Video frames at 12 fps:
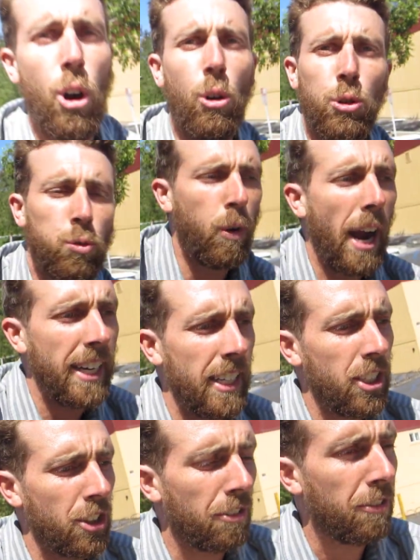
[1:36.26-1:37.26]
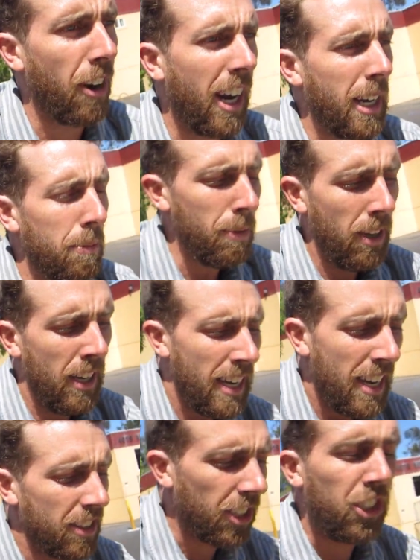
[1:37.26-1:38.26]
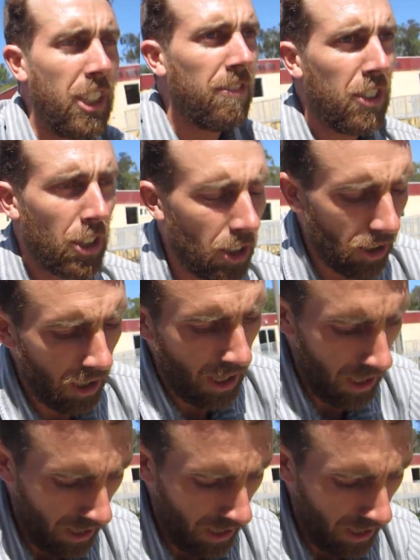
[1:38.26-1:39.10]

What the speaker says: goes right into the frame. The shifter